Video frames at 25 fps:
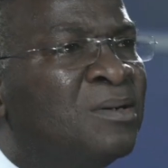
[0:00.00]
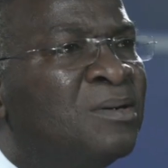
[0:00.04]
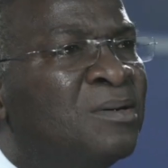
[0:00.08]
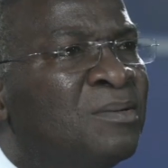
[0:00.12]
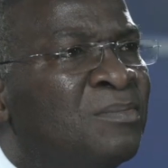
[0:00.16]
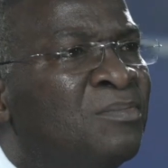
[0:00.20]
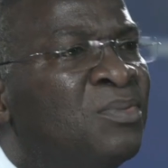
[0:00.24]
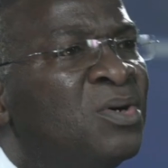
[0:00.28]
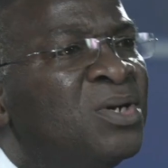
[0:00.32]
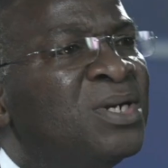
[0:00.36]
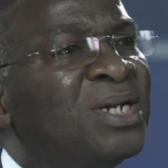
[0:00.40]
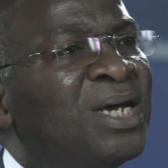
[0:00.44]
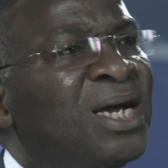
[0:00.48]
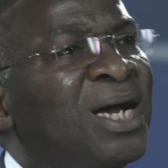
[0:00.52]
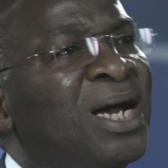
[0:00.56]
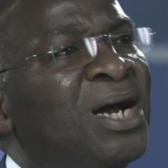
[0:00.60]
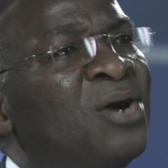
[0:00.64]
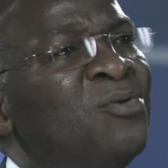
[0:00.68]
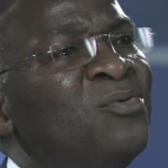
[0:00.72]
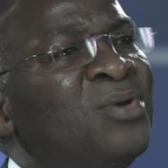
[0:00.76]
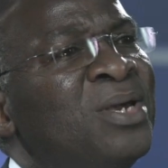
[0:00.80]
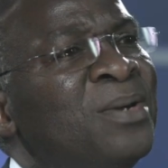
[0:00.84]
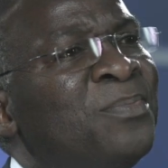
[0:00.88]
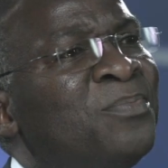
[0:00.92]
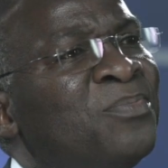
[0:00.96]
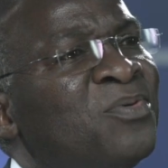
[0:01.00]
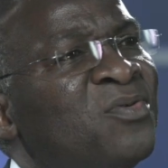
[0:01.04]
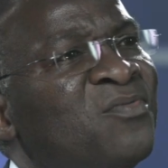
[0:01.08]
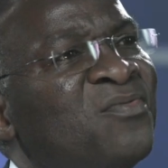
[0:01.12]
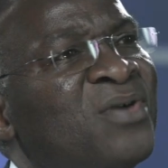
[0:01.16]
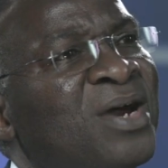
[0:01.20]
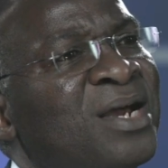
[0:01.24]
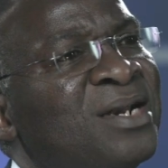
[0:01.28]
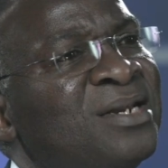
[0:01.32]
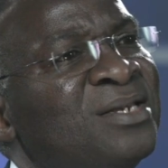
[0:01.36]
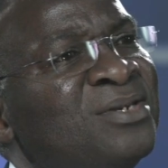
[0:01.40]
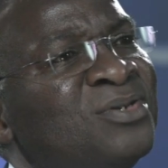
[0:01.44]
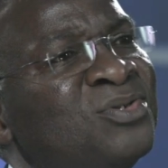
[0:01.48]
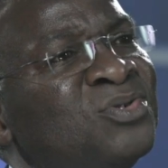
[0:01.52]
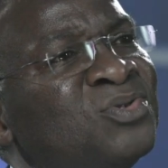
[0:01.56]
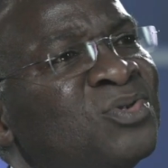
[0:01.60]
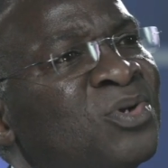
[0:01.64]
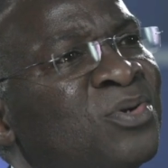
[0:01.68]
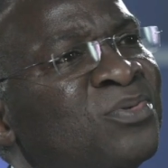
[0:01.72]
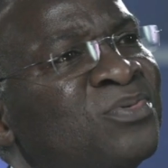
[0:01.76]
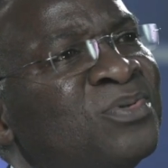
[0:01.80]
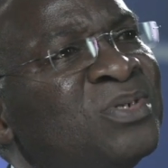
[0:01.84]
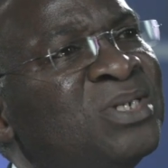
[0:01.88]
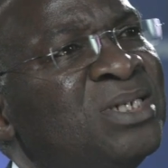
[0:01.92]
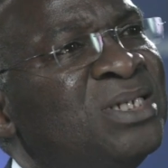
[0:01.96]
But are we providing
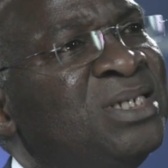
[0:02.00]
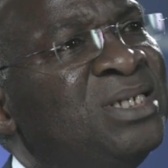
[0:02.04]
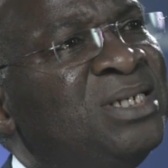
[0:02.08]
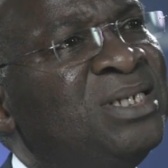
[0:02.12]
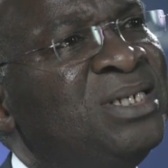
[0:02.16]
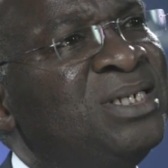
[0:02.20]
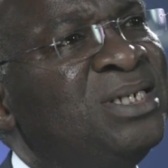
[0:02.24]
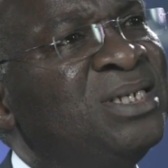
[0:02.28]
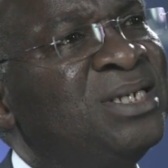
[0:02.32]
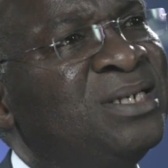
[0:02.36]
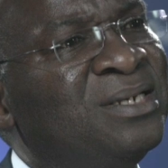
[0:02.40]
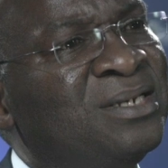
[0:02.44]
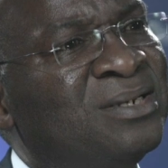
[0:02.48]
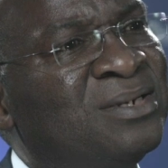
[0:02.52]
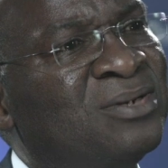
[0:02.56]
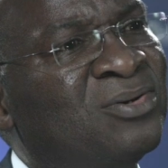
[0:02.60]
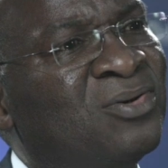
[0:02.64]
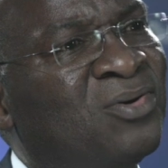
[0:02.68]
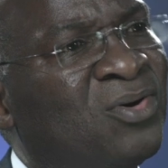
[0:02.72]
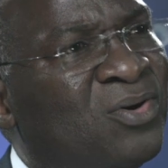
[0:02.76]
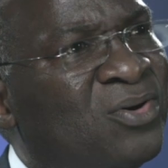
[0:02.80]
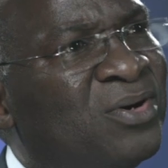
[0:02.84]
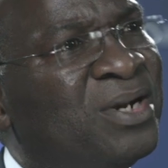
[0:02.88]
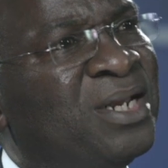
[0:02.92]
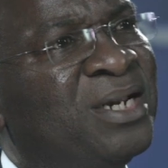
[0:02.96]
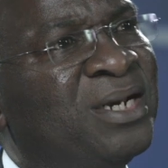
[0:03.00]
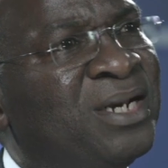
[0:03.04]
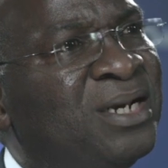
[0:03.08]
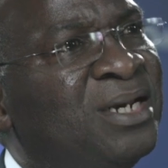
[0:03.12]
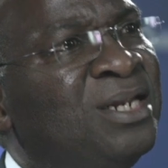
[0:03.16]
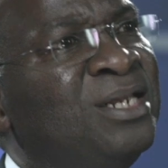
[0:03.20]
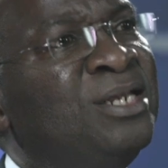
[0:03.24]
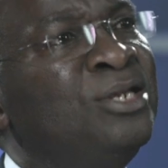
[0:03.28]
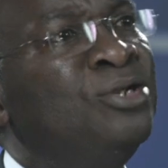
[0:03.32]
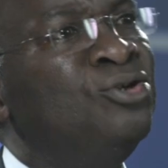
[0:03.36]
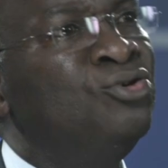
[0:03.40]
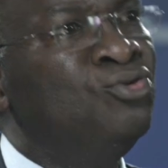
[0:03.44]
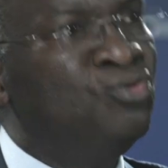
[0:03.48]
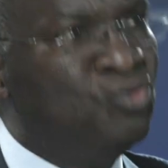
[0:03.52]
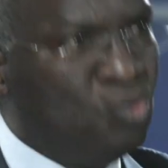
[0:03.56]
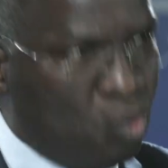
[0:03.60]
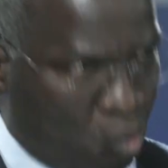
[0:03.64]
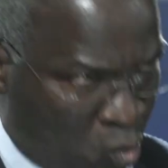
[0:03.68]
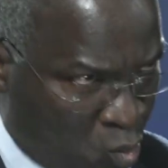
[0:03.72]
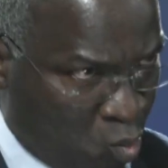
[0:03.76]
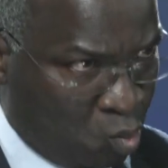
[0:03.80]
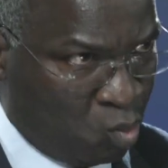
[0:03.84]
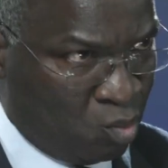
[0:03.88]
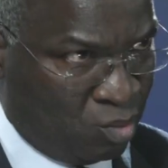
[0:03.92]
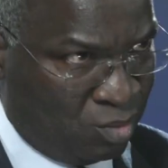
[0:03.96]
subsidy currently?
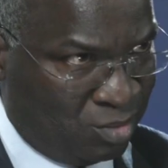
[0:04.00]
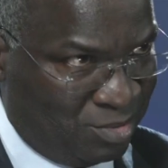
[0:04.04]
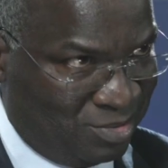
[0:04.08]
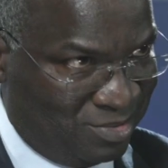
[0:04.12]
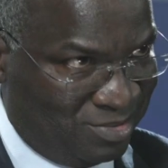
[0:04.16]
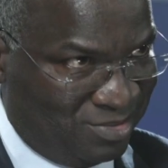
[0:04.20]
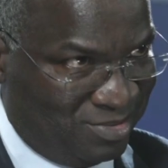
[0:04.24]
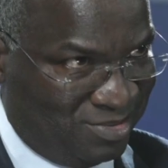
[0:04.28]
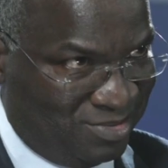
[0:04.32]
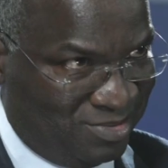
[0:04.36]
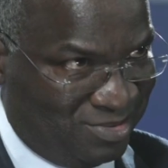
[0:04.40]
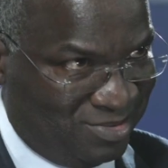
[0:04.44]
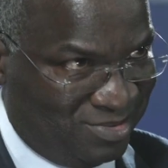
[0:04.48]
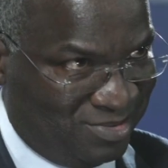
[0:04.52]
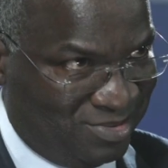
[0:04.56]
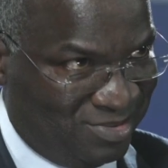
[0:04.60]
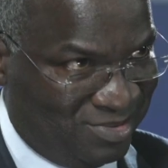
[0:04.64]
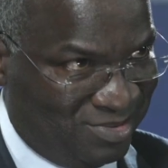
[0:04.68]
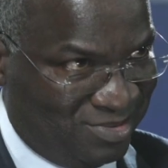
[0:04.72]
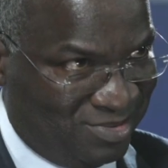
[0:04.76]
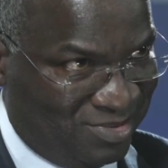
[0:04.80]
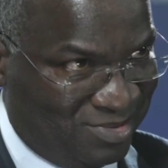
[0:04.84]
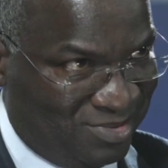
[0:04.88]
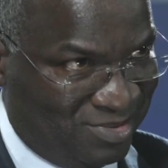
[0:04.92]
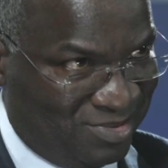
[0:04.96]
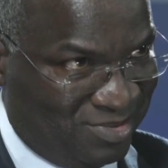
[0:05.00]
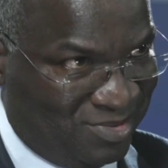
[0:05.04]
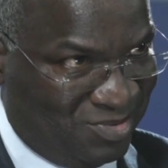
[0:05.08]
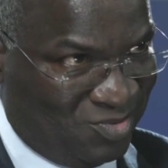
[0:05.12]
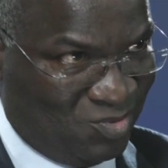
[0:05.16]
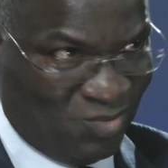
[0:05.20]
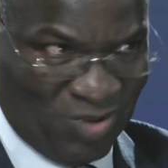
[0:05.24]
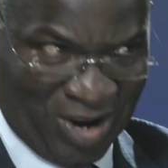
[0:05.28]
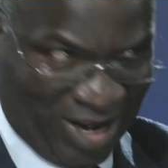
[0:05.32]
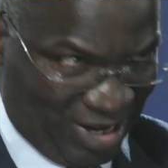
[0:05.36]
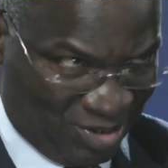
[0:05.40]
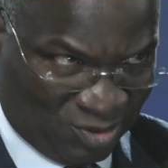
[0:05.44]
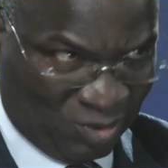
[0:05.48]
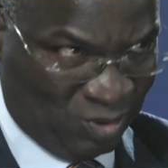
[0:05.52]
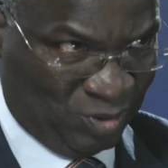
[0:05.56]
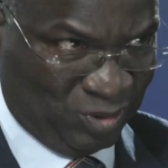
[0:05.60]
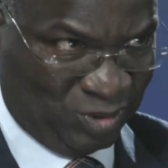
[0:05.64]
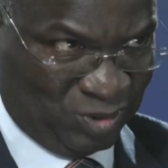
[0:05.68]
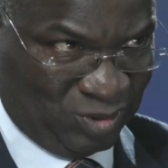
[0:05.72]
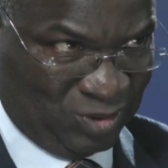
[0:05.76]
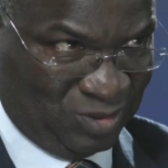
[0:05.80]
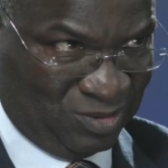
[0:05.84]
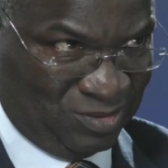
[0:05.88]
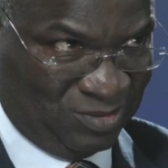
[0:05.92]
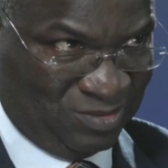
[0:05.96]
No, we are
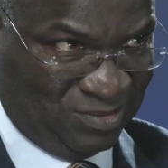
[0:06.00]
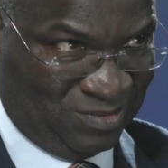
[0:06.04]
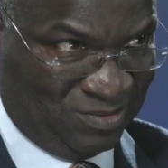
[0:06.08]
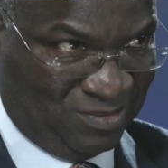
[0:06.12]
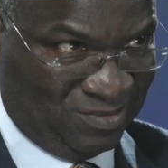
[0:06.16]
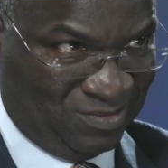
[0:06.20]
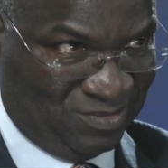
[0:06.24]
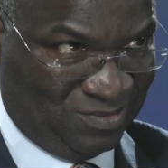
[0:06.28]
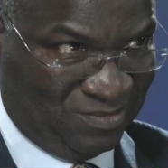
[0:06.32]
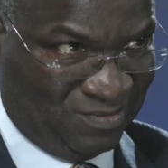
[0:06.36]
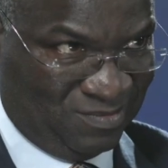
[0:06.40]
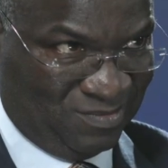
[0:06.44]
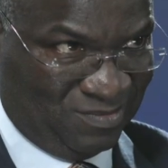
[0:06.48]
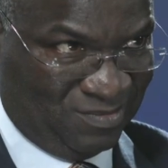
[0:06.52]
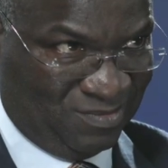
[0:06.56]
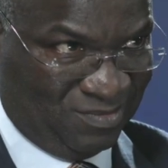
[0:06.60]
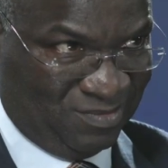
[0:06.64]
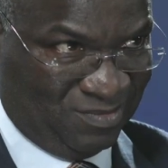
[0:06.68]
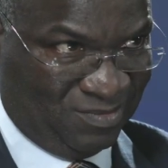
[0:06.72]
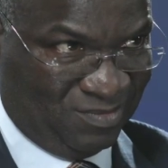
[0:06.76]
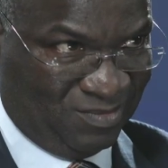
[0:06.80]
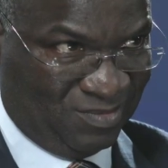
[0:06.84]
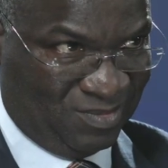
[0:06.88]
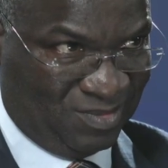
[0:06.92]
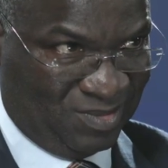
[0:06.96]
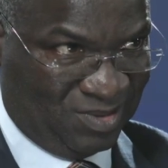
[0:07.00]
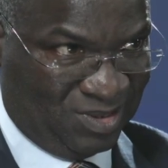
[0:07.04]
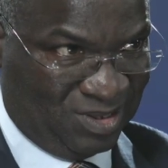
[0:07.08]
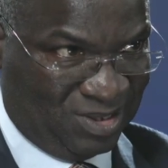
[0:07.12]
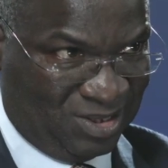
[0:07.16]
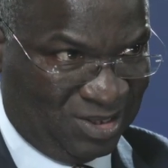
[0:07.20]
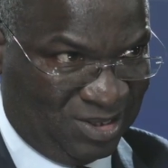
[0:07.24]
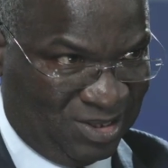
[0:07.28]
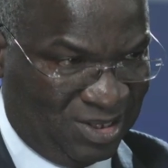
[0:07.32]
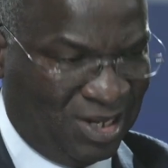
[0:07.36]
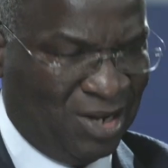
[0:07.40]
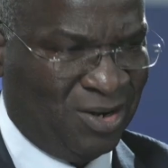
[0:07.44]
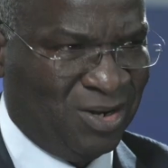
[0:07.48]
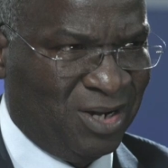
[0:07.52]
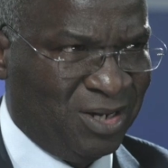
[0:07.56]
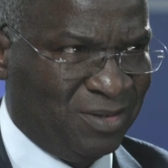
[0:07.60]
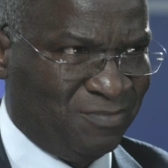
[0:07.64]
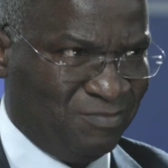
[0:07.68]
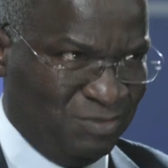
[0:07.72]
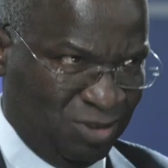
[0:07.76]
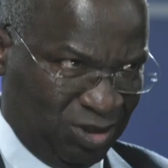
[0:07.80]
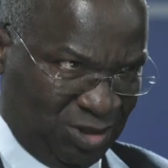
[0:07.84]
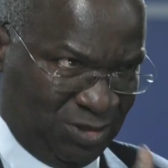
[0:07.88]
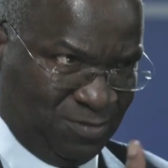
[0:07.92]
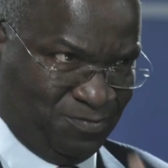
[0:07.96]
not. Now let
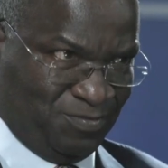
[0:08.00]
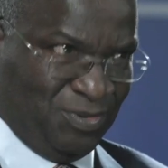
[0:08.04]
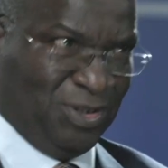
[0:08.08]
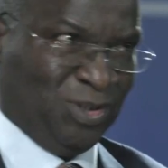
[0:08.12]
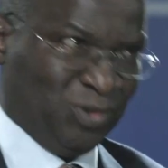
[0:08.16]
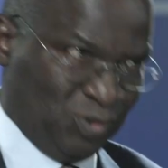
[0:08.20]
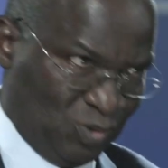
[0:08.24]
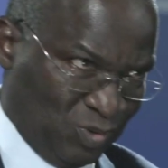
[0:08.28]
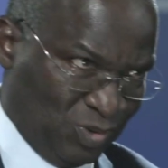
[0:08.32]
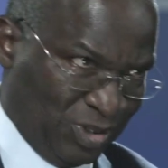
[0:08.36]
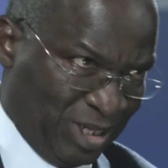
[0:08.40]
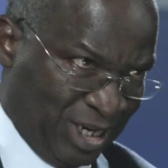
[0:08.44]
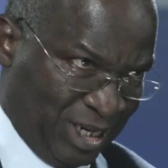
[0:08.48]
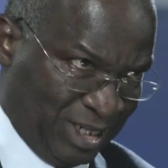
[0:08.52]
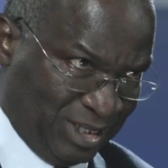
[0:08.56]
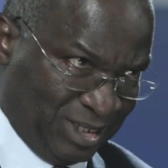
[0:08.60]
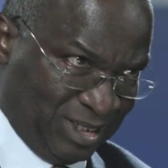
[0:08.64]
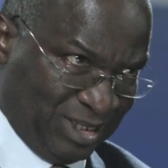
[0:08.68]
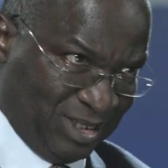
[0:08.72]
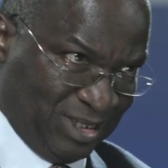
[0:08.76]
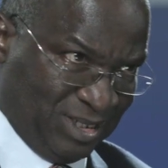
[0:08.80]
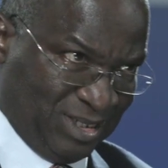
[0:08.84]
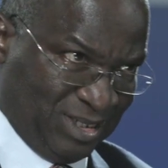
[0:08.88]
me speak to that.